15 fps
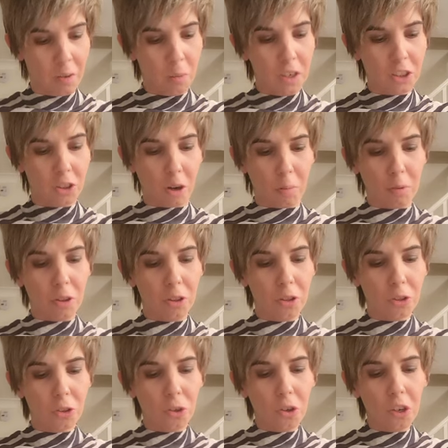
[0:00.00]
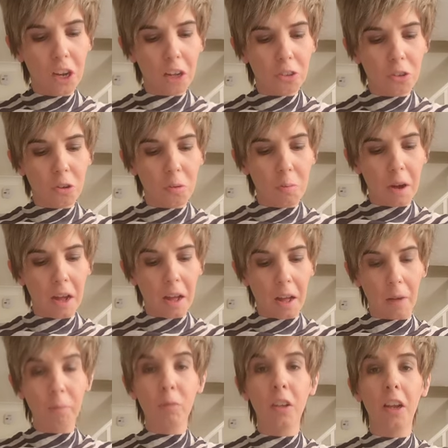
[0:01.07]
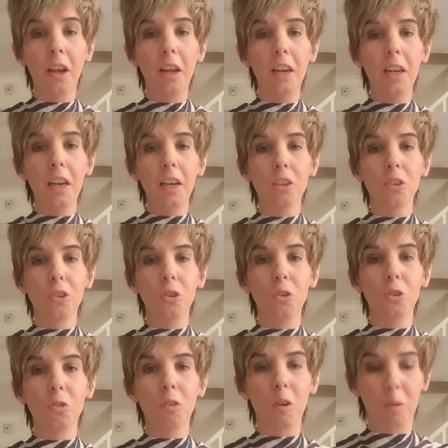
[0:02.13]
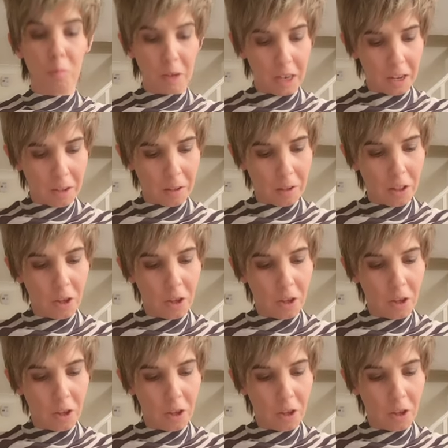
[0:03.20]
We stop at the Suncastle Bar. Any excuse for a beer?